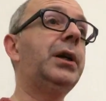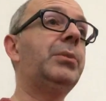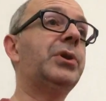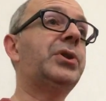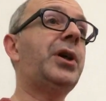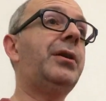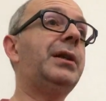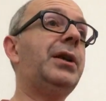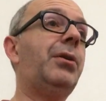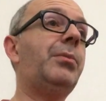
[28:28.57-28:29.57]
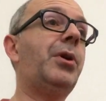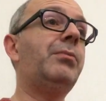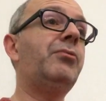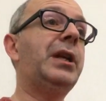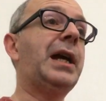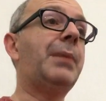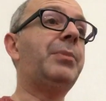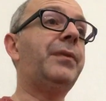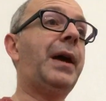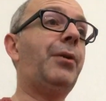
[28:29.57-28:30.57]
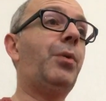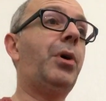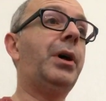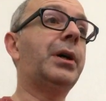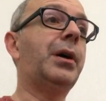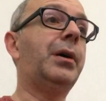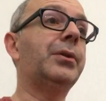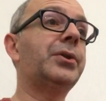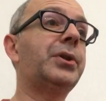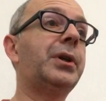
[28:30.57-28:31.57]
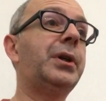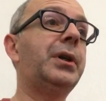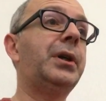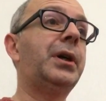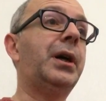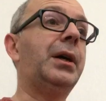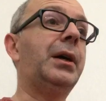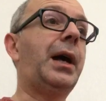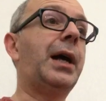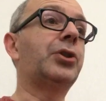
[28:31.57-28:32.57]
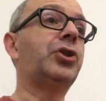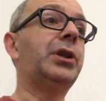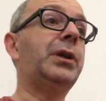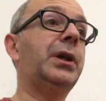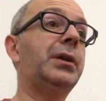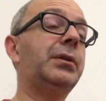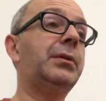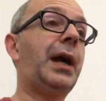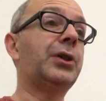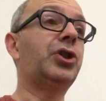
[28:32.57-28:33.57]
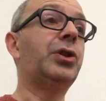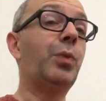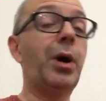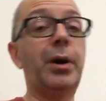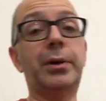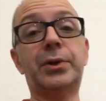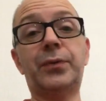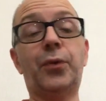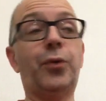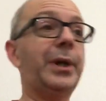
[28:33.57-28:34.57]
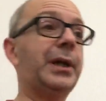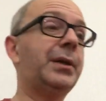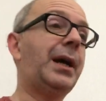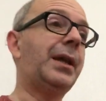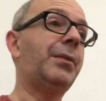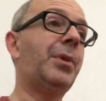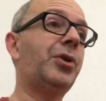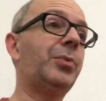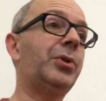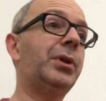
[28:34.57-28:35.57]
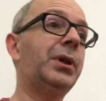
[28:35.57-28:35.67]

but certainly I'm really happy with how Wirecast actually works for me at the moment.